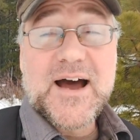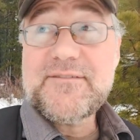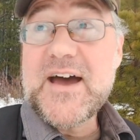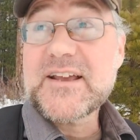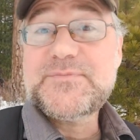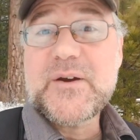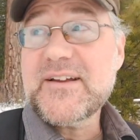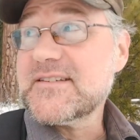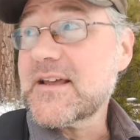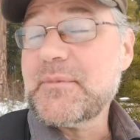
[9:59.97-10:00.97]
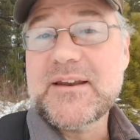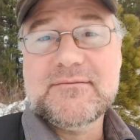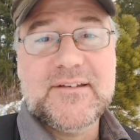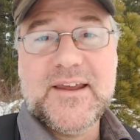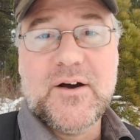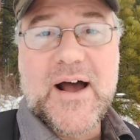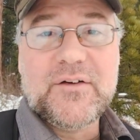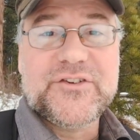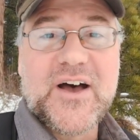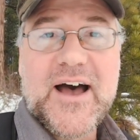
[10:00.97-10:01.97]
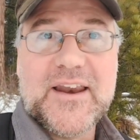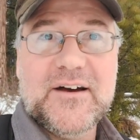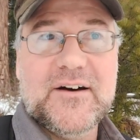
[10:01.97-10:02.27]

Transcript: I've had experiences. I mean, you know, outside